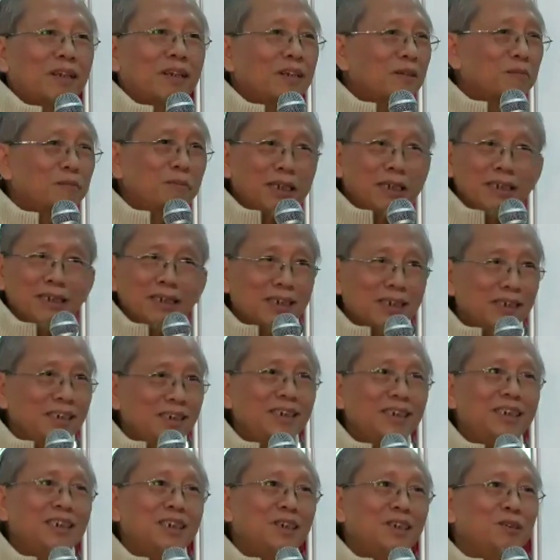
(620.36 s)
But Shen
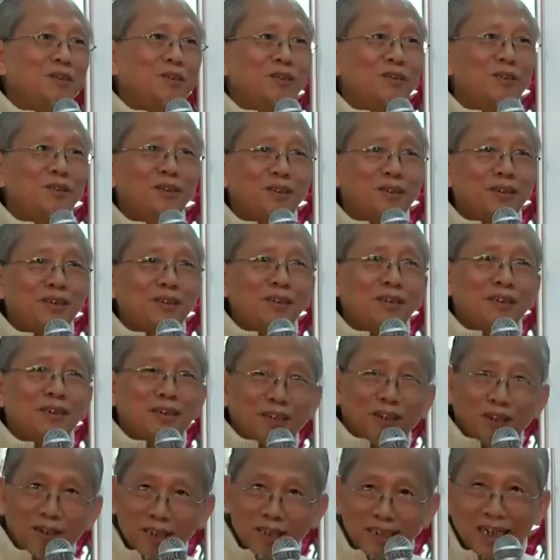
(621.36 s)
Xiu,
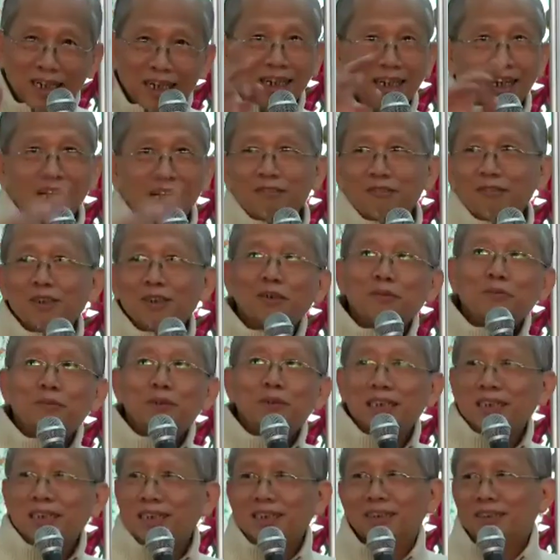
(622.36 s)
not that level
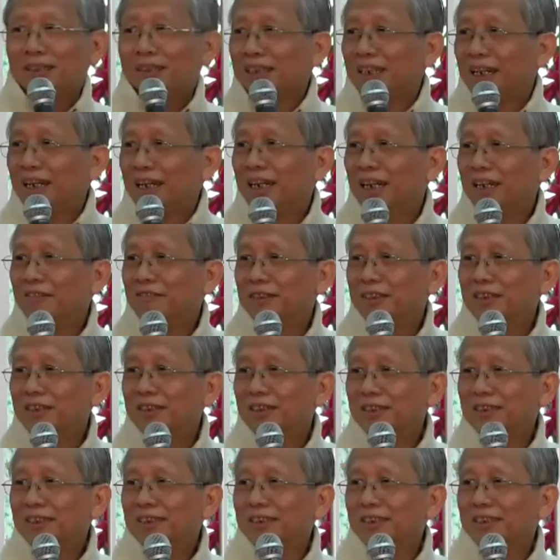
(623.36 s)
means not that level.